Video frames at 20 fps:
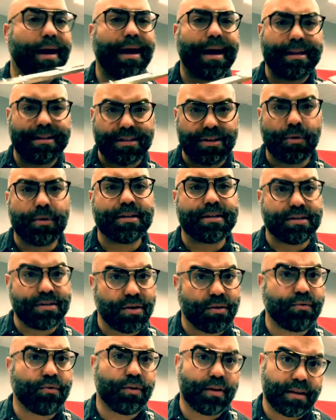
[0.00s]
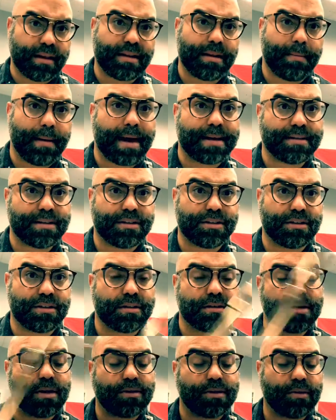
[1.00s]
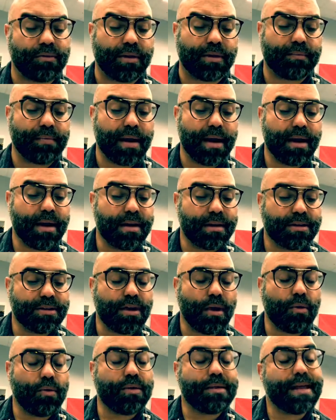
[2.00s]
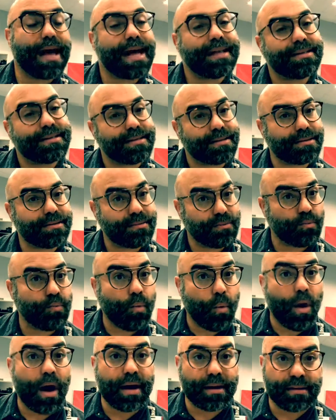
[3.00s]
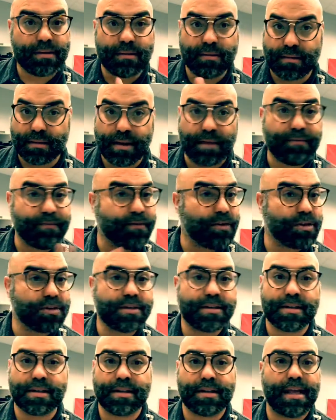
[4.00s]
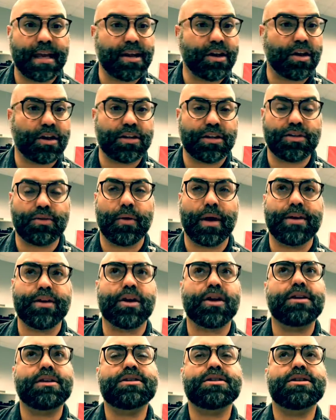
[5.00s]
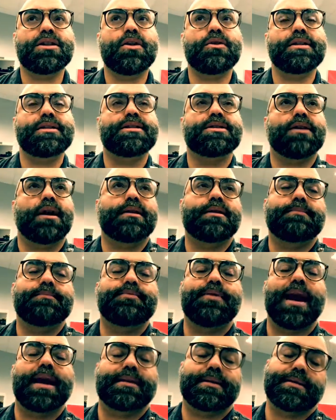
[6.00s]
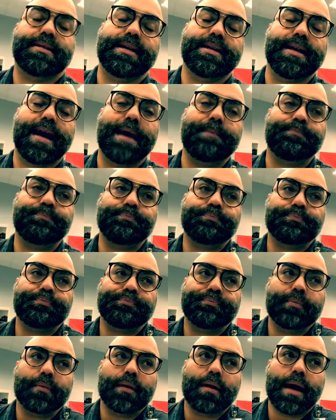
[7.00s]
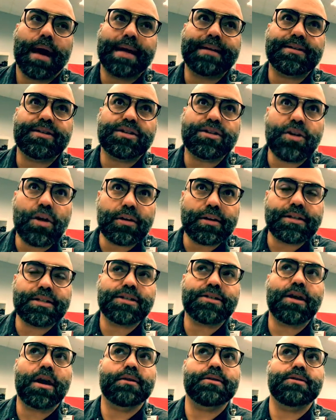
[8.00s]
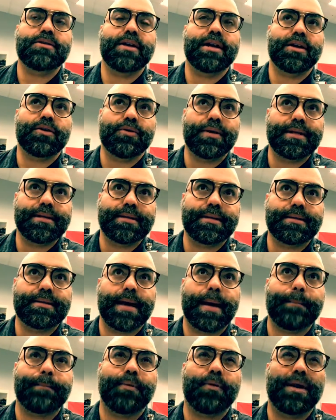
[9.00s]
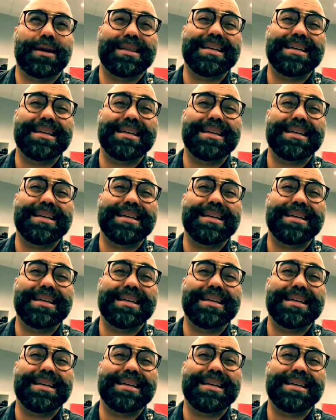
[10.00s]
And so on and so forth, and the passage just go through. So that's the first thing you're going to do. And you're going to slowly start practicing that and slowly start to increase the tempo.